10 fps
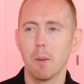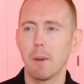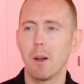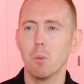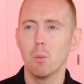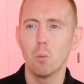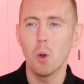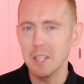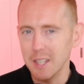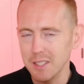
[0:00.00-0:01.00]
about
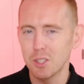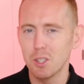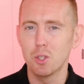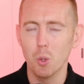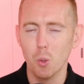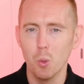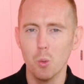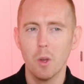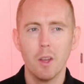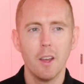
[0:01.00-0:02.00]
what he needs to
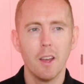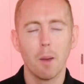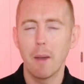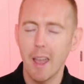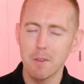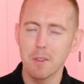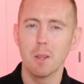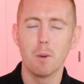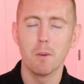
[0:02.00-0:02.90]
do, about everything.